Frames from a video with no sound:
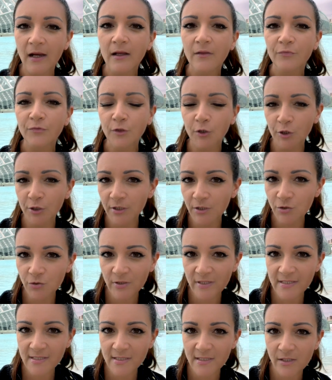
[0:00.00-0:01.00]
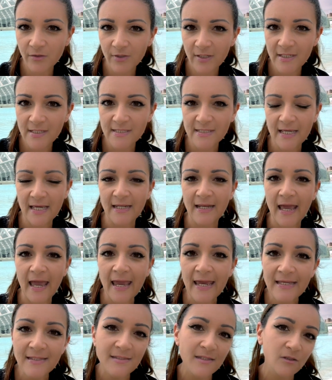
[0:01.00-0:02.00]
33 series and
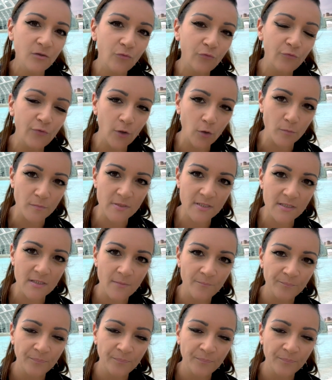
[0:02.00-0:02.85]
18 films.